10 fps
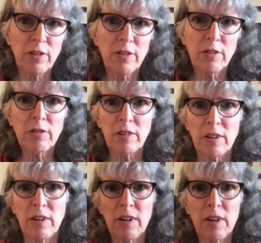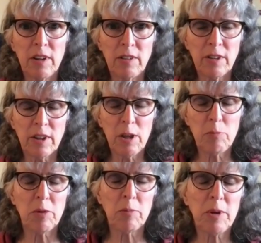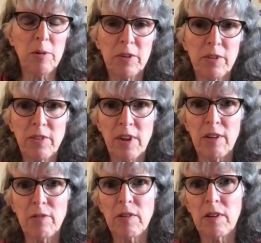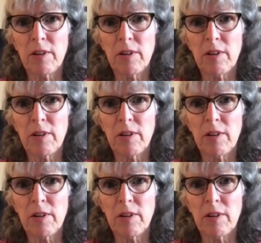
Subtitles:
certainly isn't keeping people safe